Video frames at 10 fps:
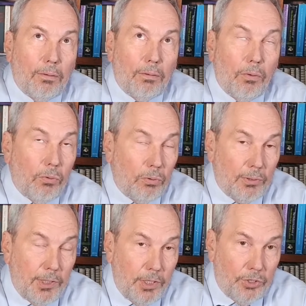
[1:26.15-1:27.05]
the
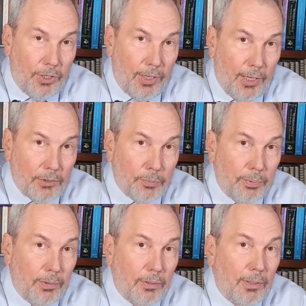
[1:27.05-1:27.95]
local teaching
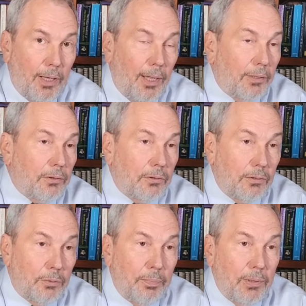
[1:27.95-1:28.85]
hospital and
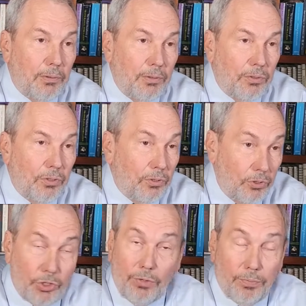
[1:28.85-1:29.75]
asked to speak to
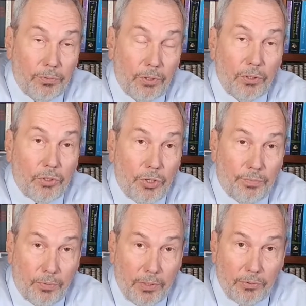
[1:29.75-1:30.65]
the
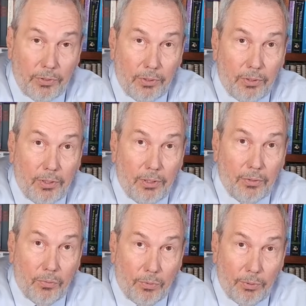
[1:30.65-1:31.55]
chief resident
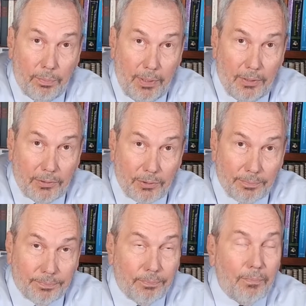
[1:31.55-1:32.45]
in orthopedics.